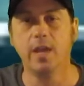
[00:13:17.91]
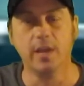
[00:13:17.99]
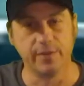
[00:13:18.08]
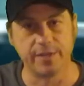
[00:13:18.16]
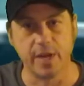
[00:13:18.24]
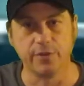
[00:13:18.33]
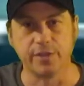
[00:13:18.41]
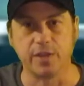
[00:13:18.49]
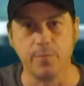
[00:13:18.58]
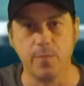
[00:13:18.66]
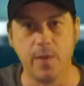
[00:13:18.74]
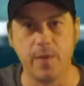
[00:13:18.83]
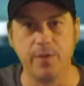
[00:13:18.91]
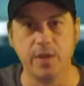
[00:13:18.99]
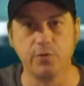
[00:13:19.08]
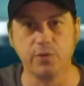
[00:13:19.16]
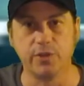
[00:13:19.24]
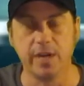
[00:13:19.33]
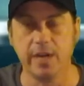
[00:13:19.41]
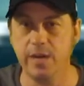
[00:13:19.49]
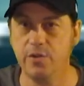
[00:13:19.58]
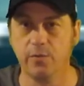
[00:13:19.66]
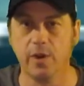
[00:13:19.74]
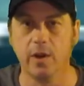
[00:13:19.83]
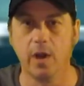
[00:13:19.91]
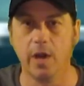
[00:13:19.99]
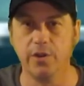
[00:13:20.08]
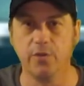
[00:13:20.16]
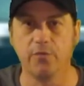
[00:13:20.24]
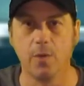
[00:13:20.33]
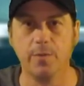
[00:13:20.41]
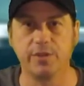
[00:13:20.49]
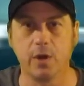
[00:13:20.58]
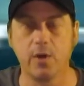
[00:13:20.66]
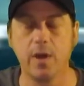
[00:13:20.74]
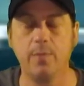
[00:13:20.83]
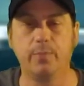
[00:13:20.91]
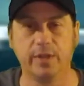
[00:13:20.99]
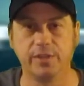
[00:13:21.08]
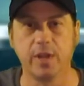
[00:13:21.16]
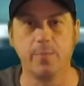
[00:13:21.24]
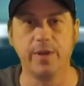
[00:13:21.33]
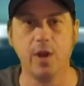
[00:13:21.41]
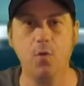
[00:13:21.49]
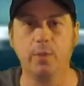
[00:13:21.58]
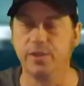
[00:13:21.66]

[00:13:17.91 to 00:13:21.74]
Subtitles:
If it sounds like something you might be interested in, and you're from this area, please let me know.